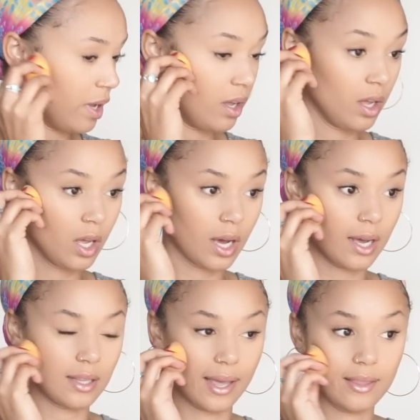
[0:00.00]
But
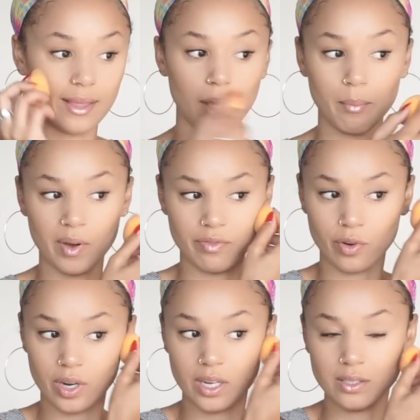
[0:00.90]
I like that my
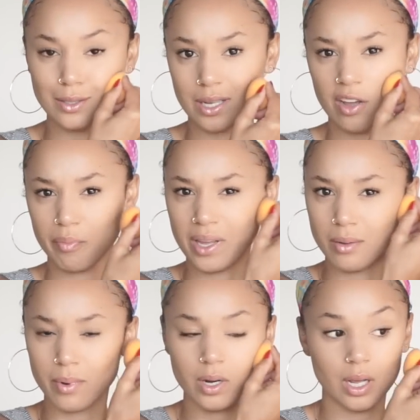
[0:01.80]
forehead doesn't have
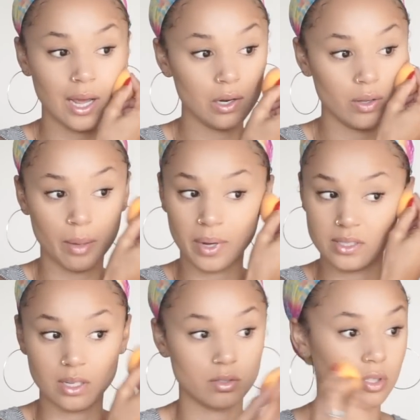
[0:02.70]
makeup on it. I know that
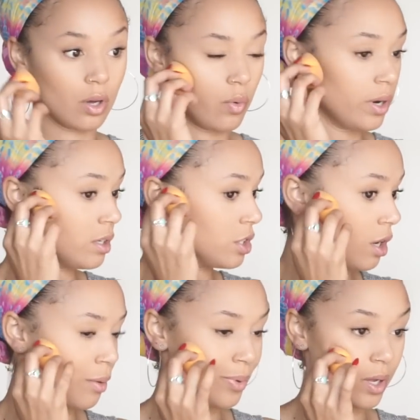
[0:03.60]
might sound so weird,
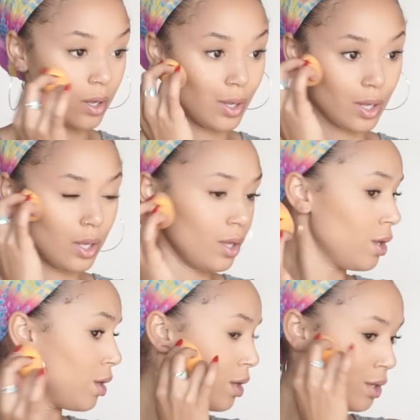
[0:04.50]
y'all, but
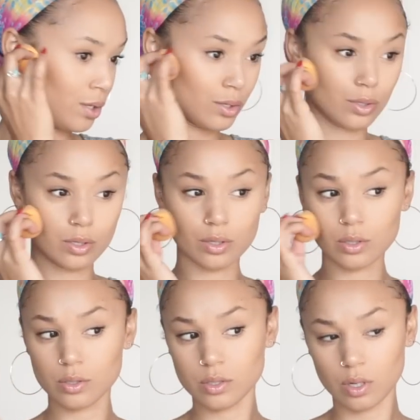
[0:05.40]

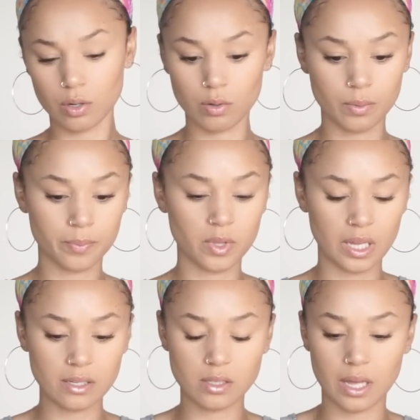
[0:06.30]
so
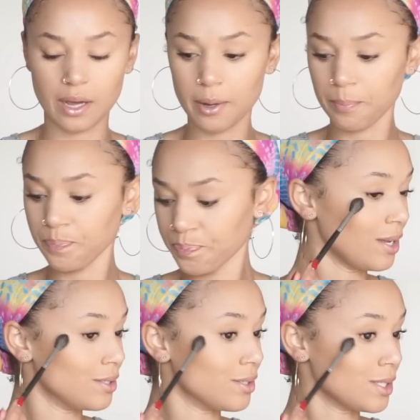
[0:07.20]
that's that.
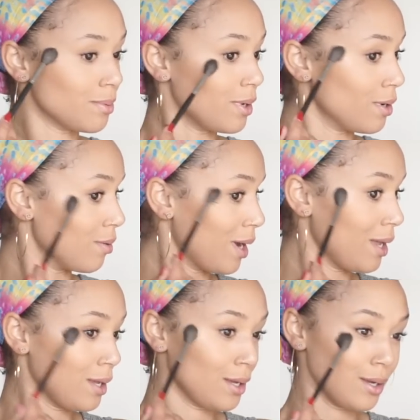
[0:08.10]
And just put it
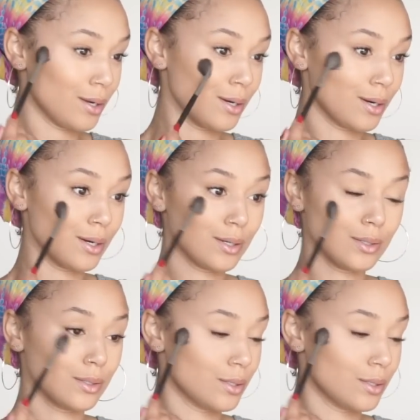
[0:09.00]
right here.